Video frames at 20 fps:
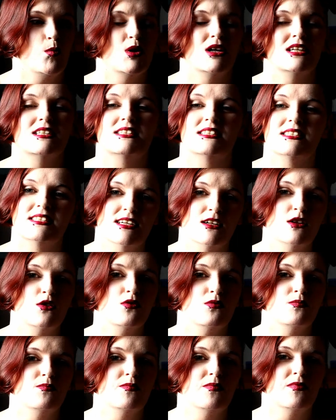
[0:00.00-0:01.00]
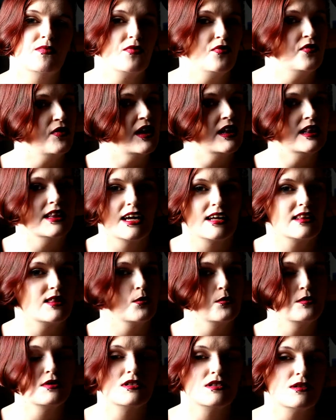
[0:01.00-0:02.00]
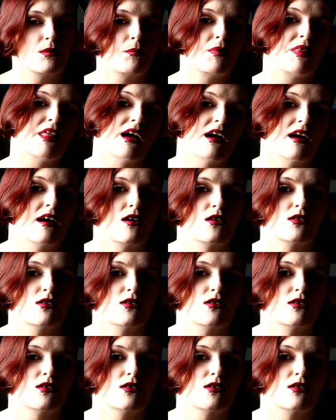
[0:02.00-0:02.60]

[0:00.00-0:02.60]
But it still felt like there was something